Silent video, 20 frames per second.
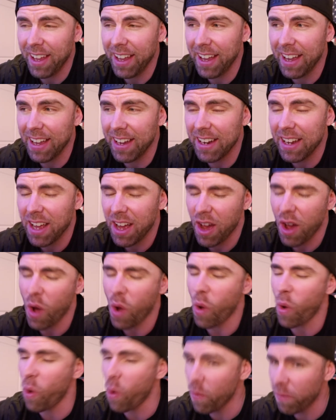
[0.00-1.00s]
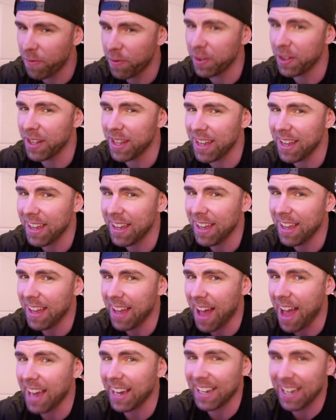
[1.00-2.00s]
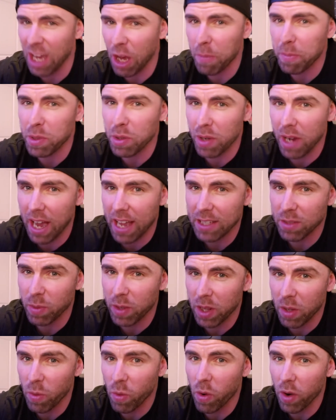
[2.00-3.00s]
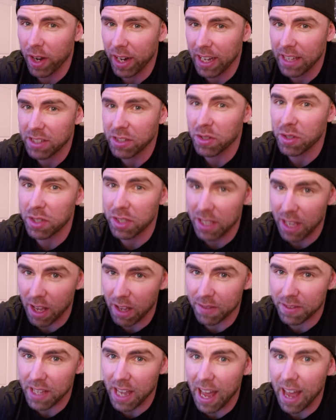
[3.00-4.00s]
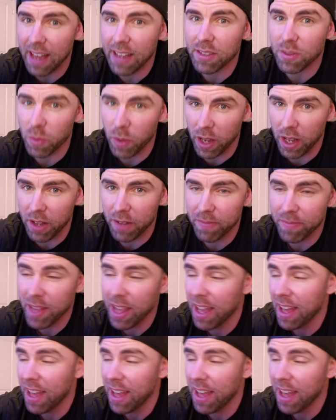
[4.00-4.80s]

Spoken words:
and hopefully I can help you guys win the war against yourselves as well.